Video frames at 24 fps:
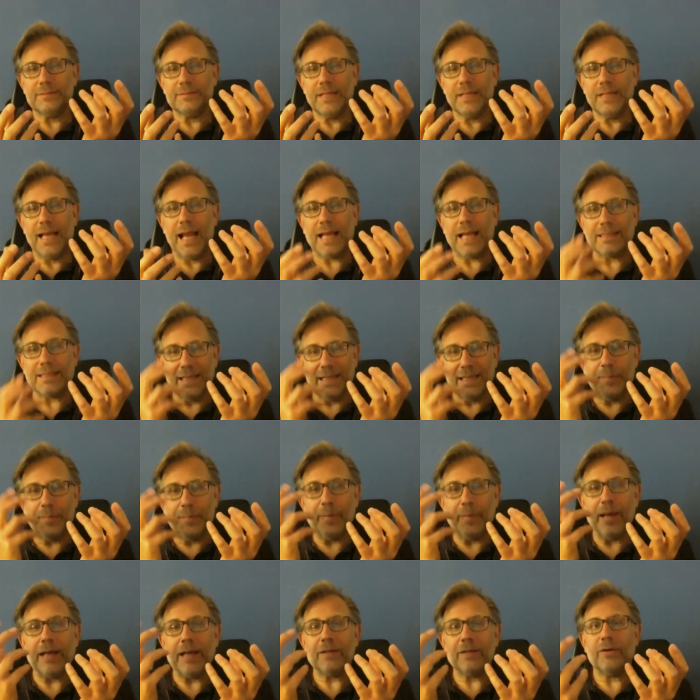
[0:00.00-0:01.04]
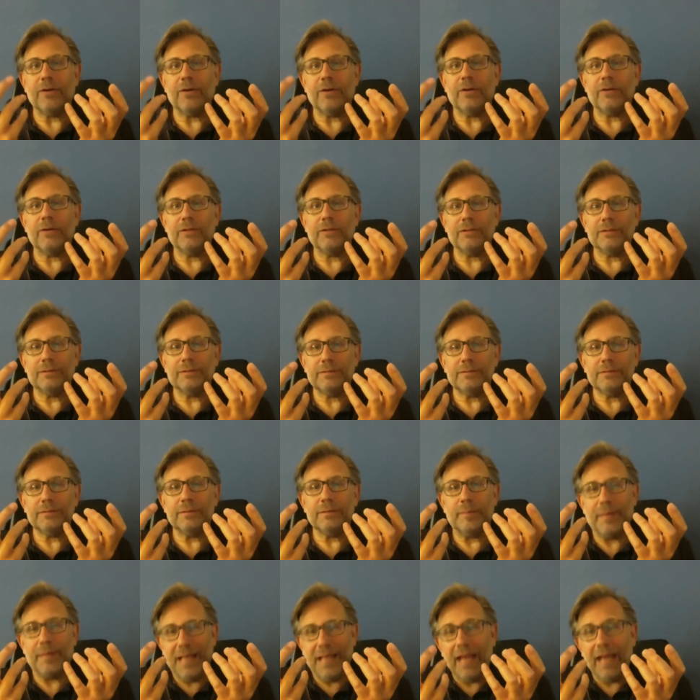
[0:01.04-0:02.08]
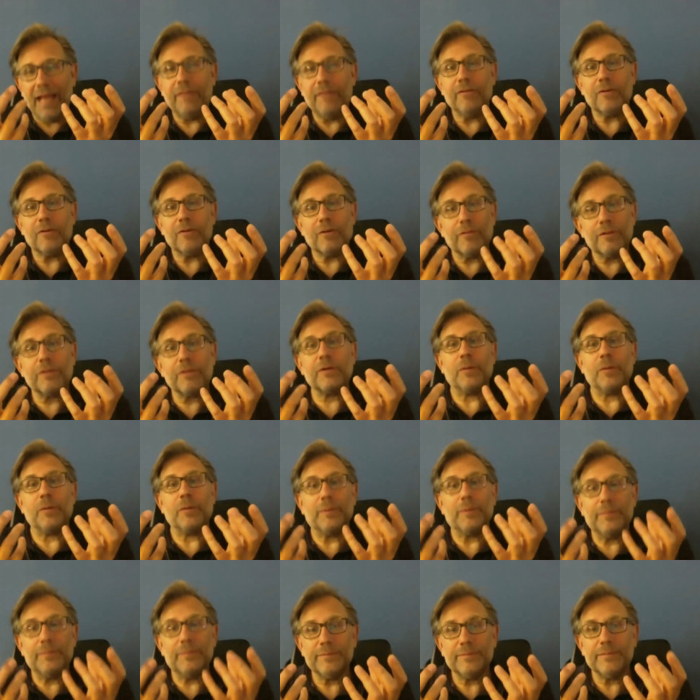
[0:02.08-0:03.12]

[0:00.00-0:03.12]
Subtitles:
has an impact on the behavior of a group.